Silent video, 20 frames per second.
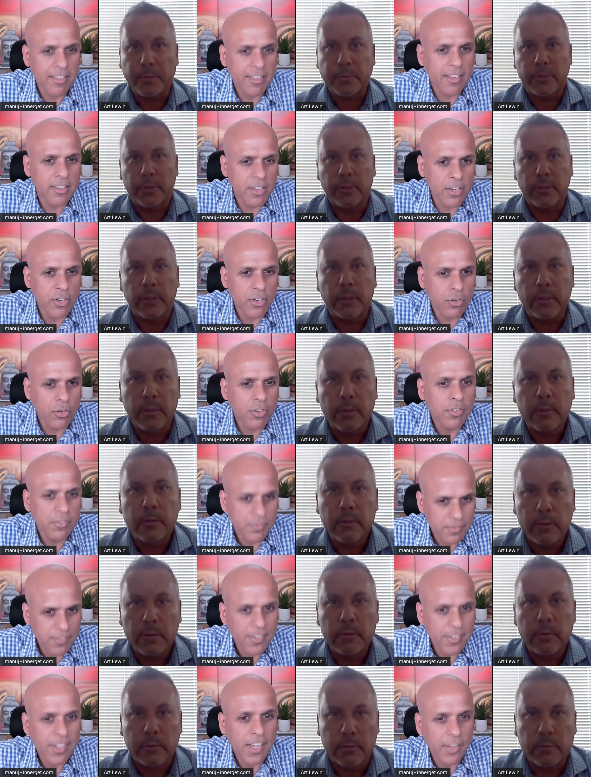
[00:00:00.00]
Speaker 1: absolutely.
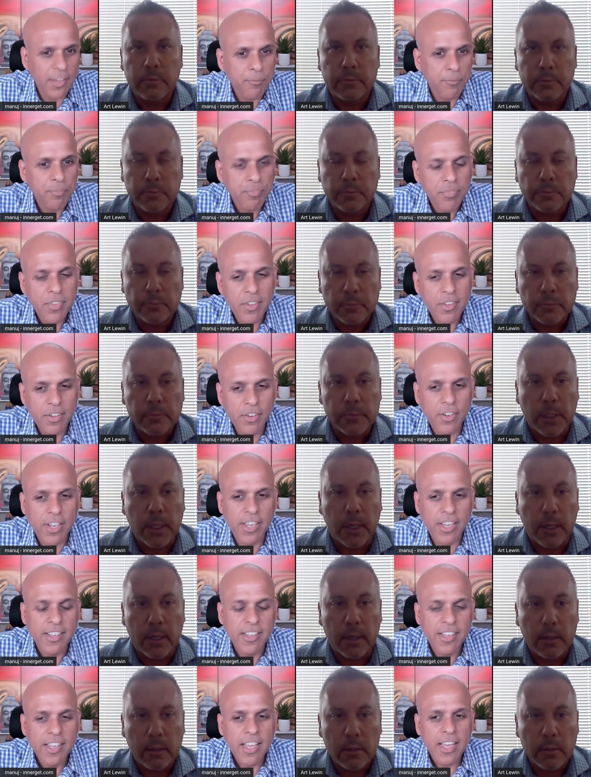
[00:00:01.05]
Are, yeah. Okay.
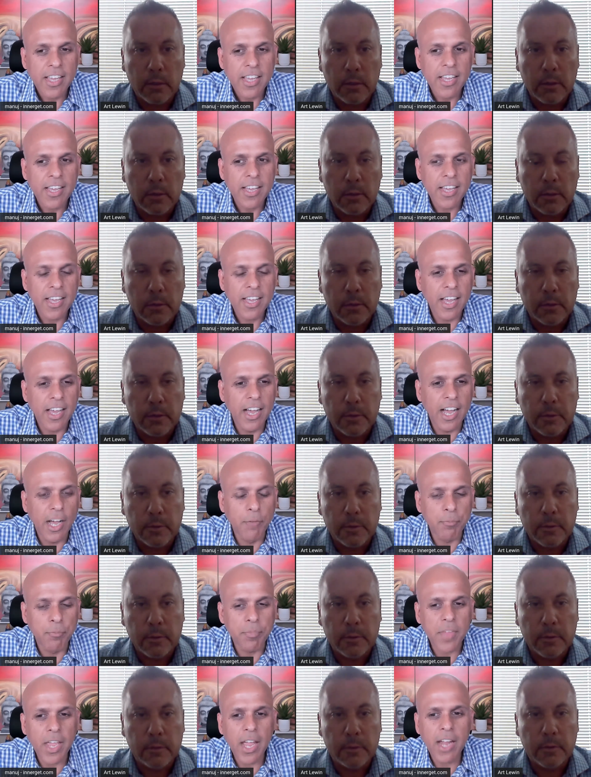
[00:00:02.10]
Yeah.
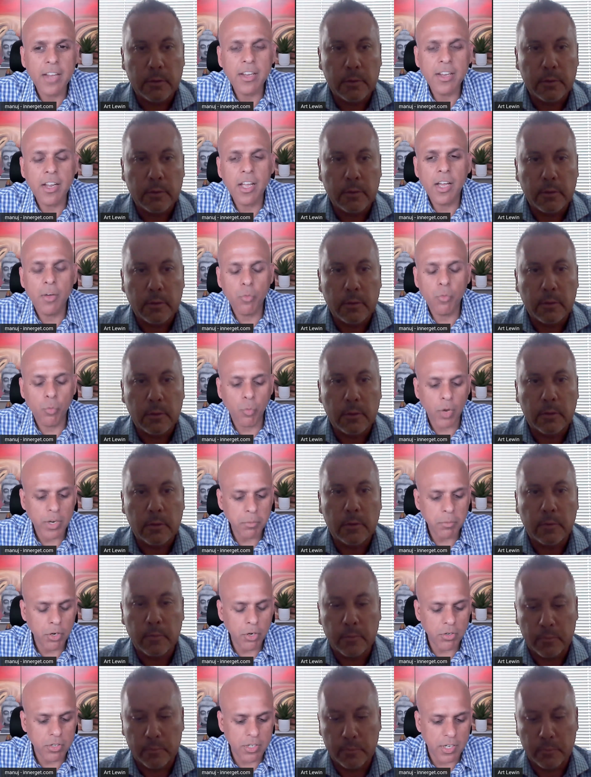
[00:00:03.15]
Um, and uh, what
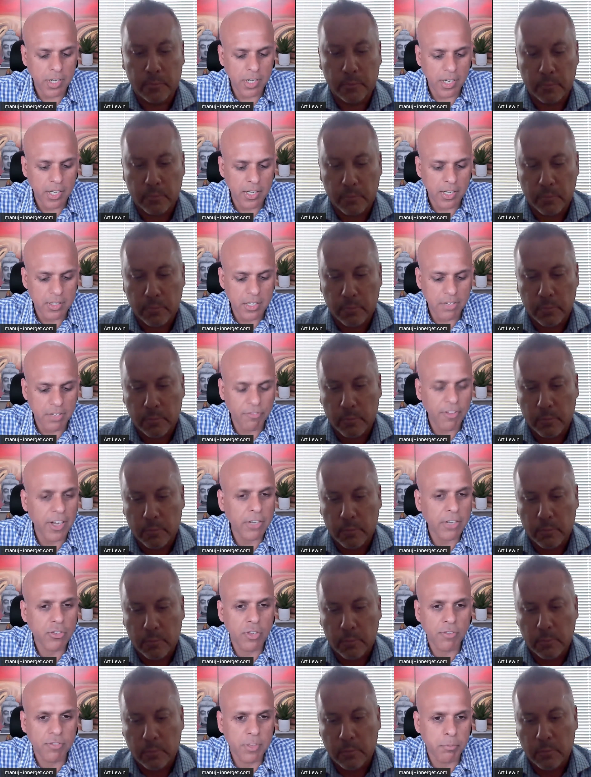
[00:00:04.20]
about uh, the
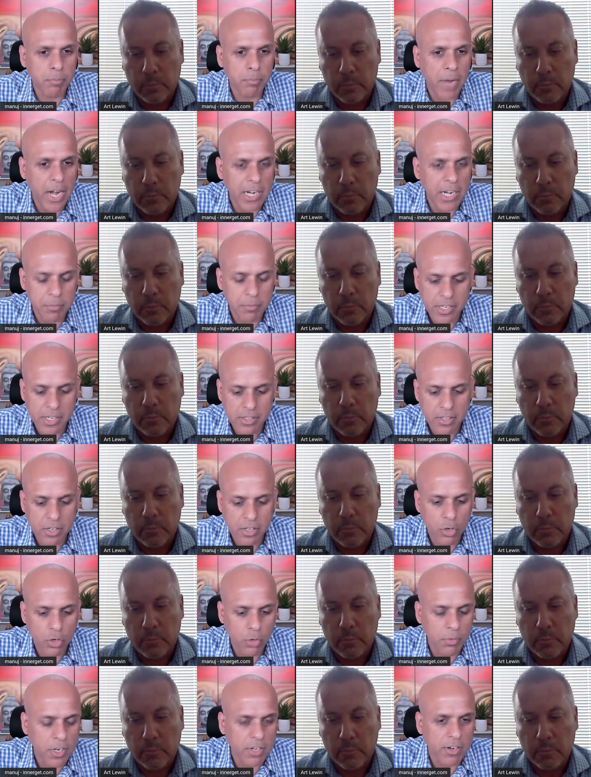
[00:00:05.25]
effects of the pandemic, the
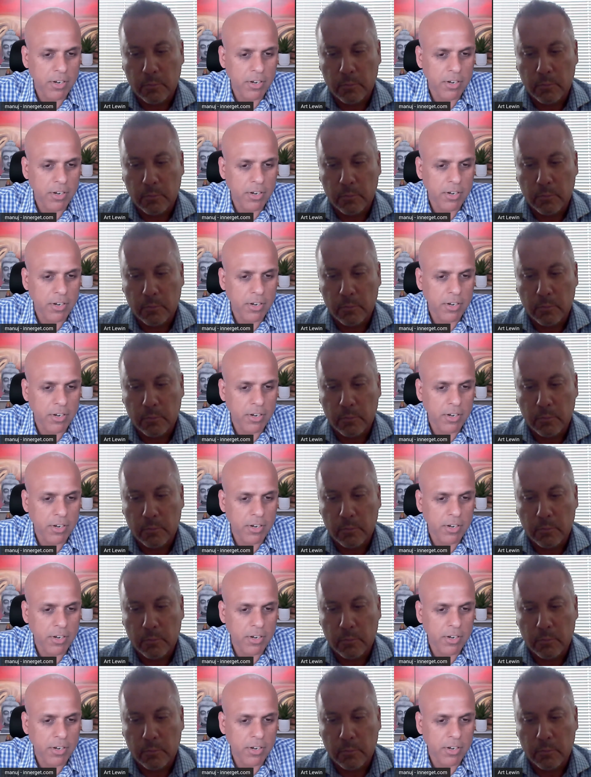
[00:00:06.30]
global